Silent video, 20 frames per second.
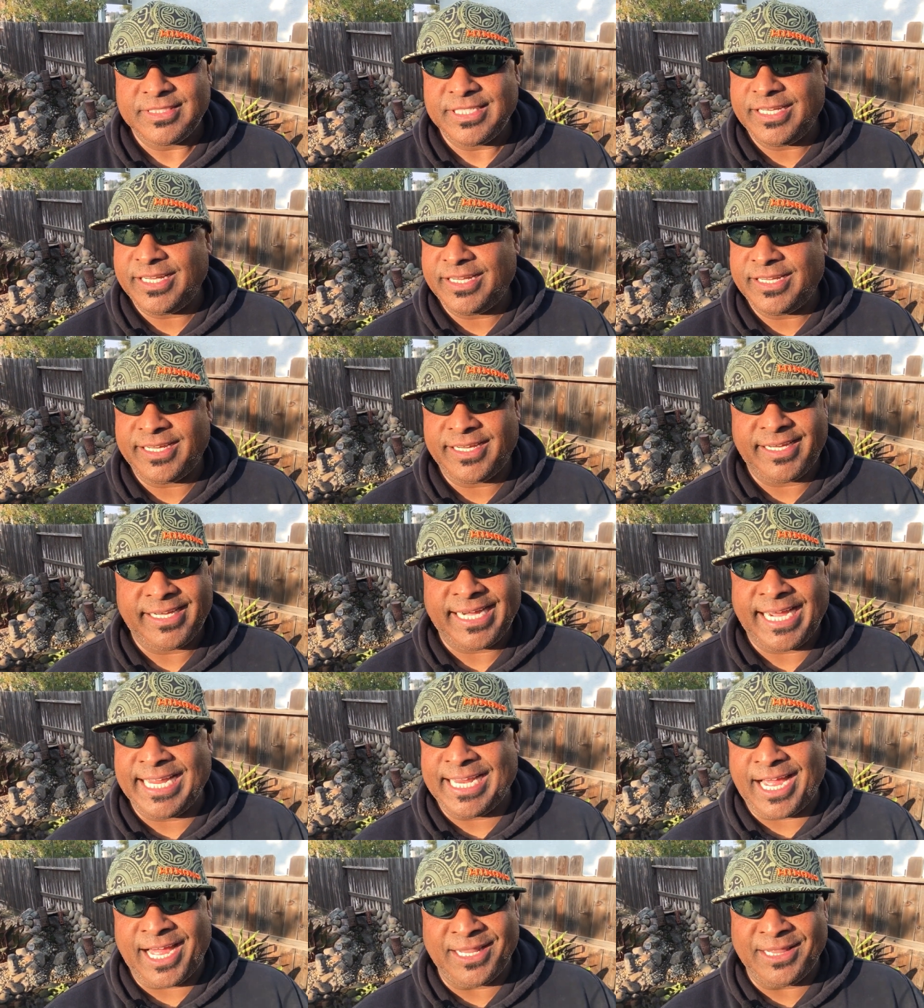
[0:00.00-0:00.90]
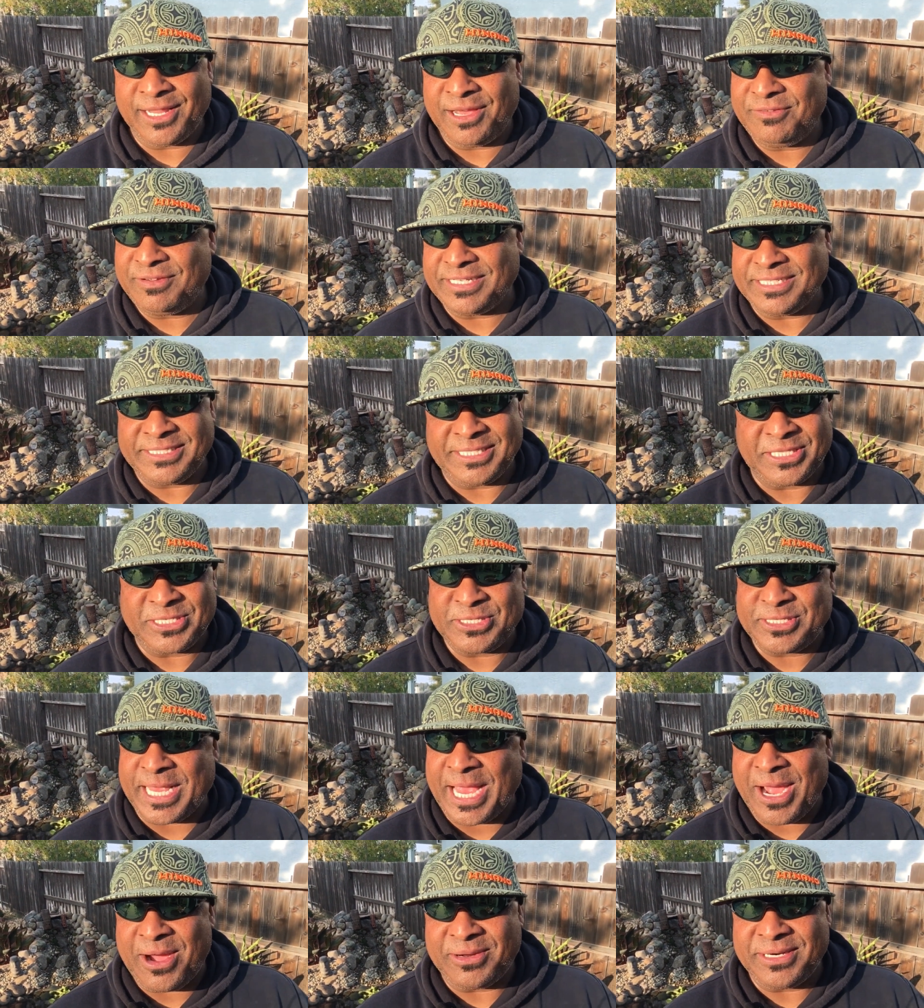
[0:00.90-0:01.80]
I, I love it. The
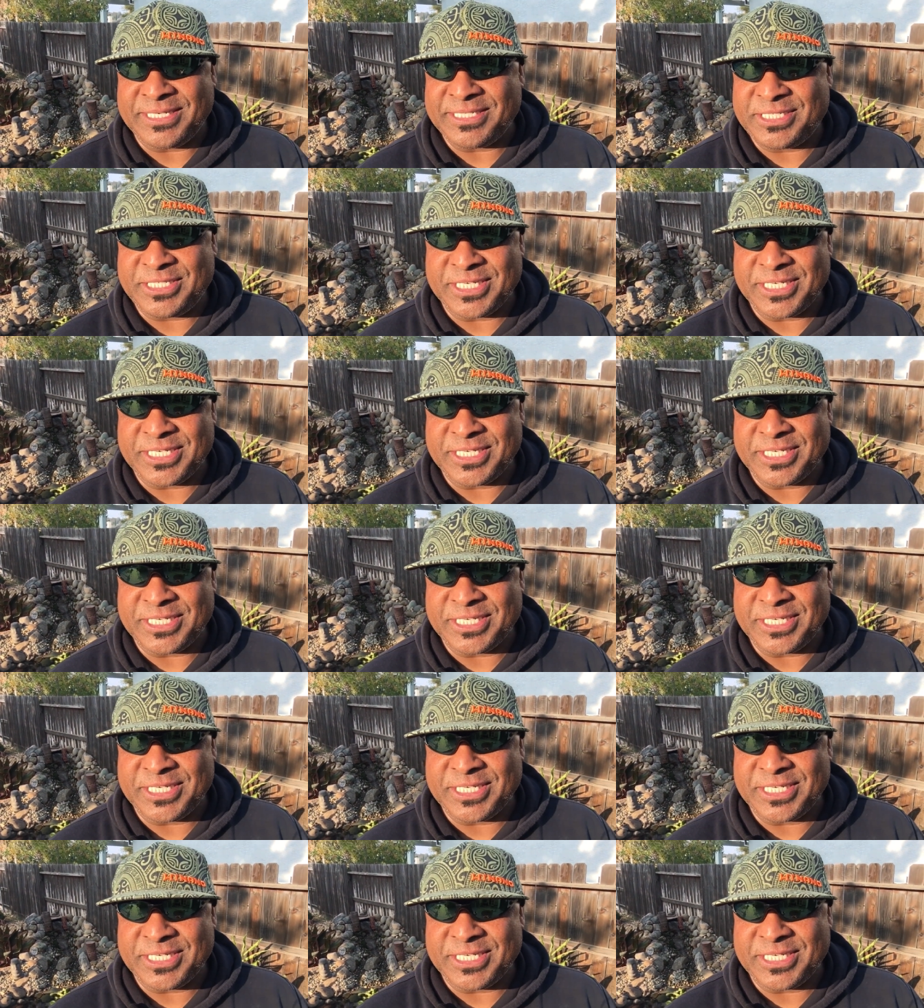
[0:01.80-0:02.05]
sound is